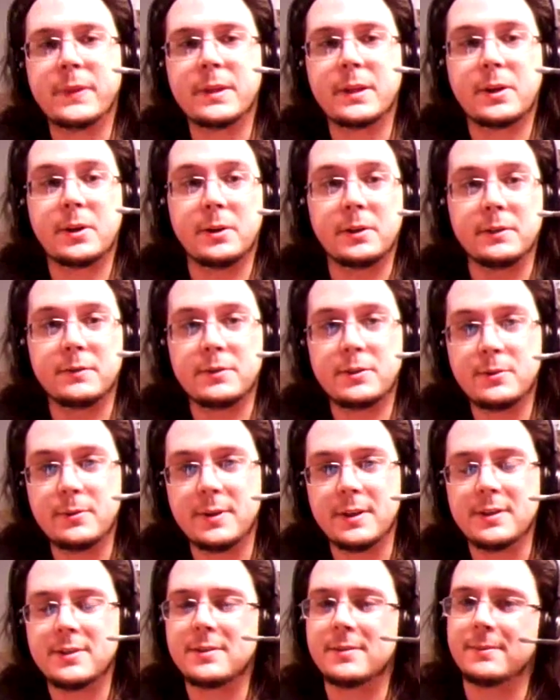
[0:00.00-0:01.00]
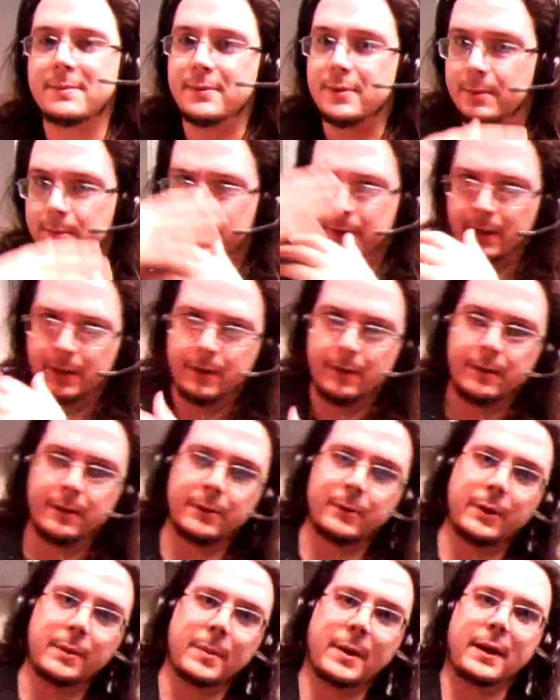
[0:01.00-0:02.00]
The Call of Duties, to bring it
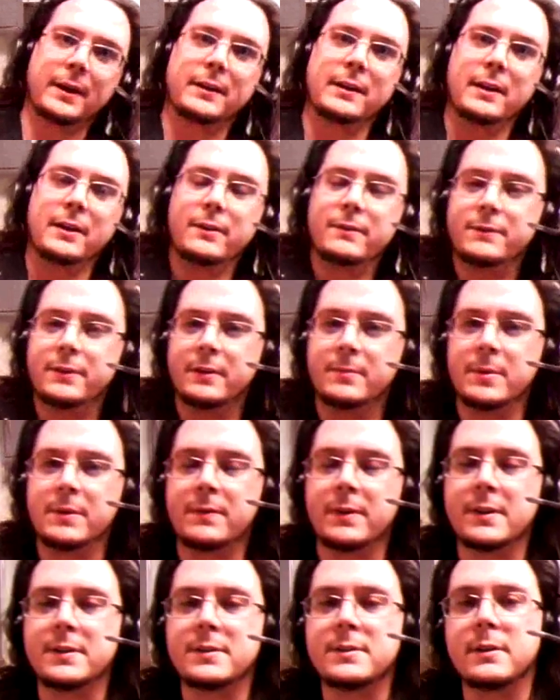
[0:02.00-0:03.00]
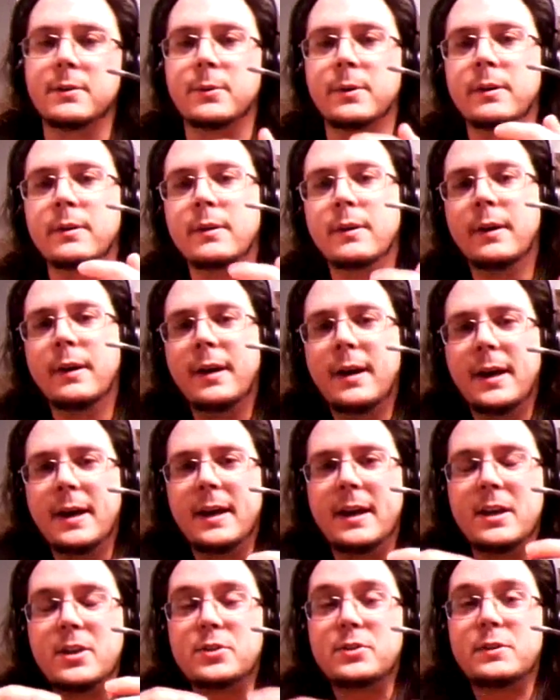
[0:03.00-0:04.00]
all the way back now, forgive me for that segue,
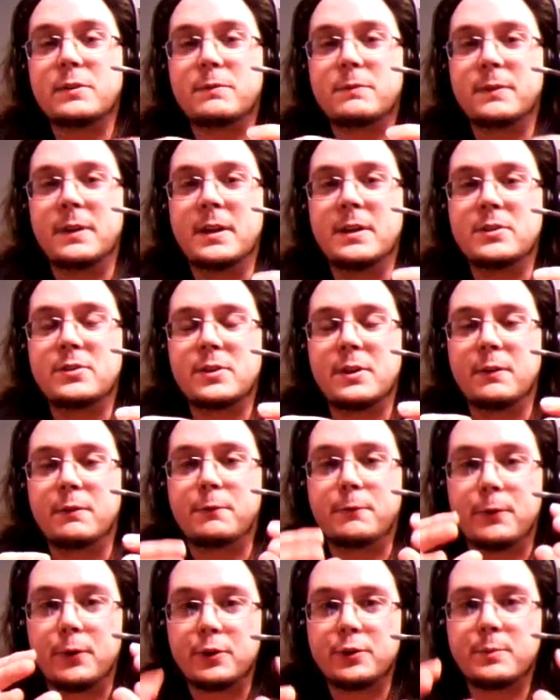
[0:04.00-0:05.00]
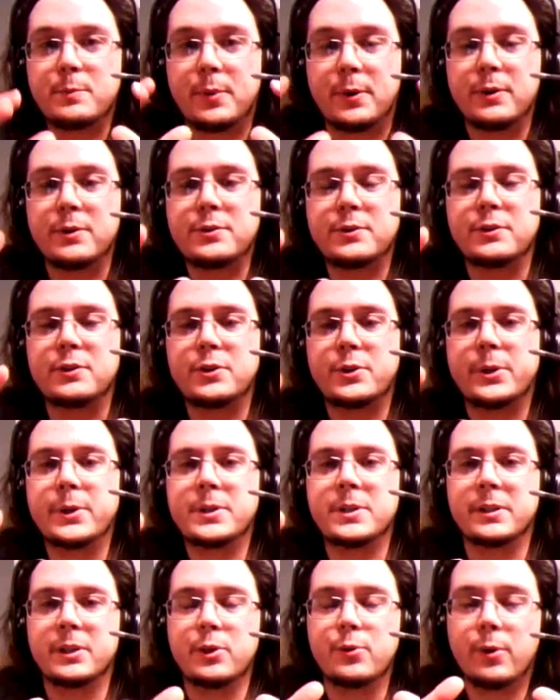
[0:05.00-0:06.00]
is the f is a first-person
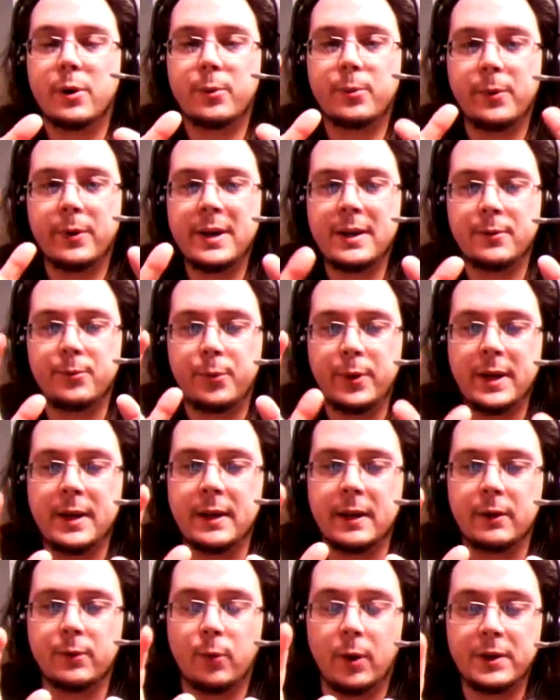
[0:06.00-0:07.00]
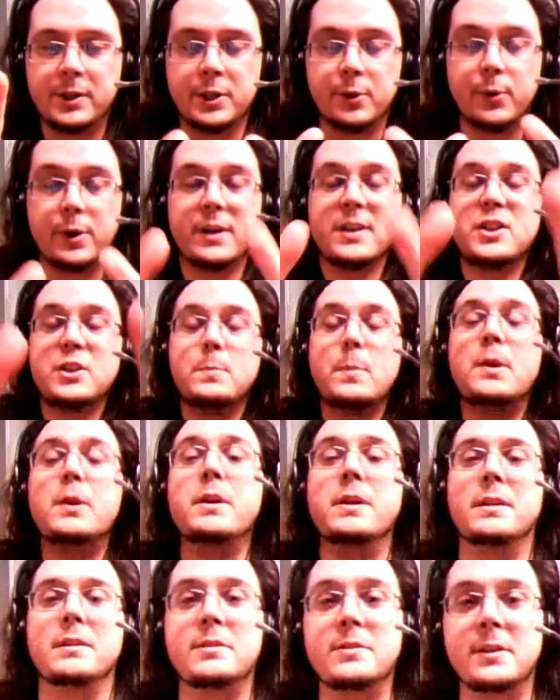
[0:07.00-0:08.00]
storytelling. You are re reading what you are
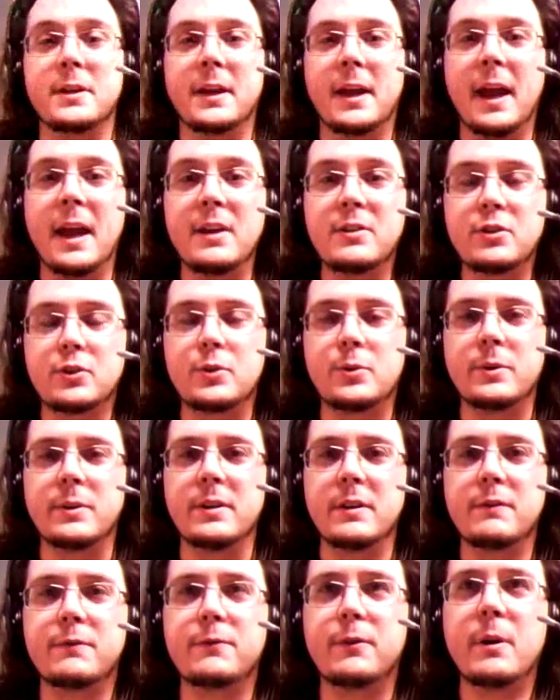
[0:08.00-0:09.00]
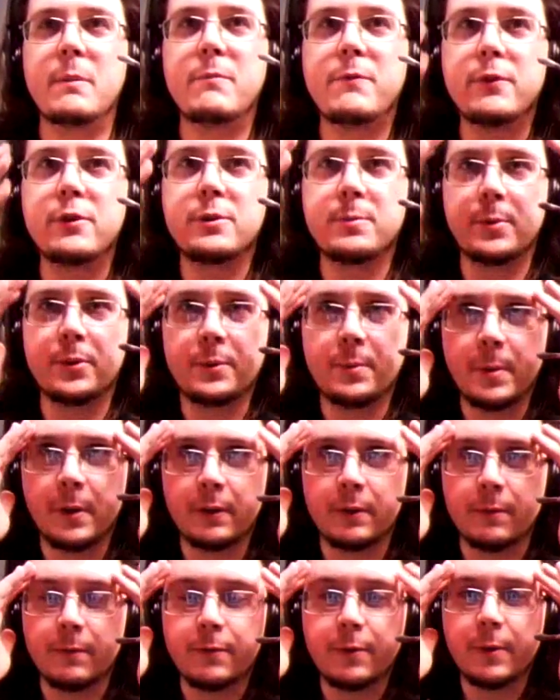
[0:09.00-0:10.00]
experiencing, a story from first
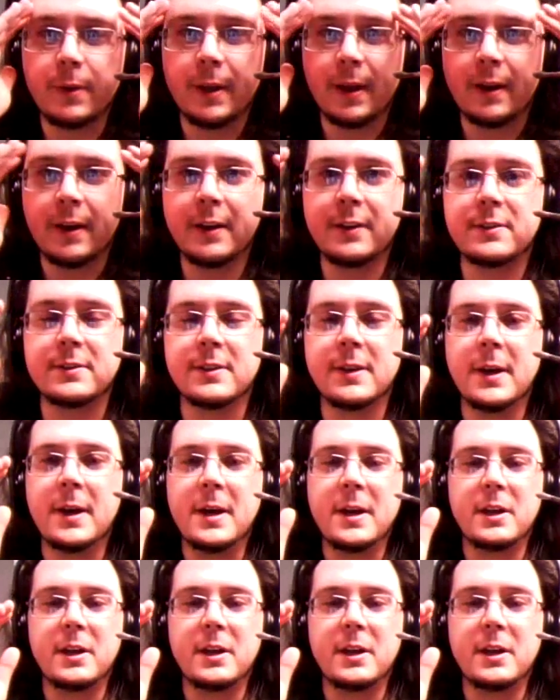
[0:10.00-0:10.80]
perspective, for the eyes.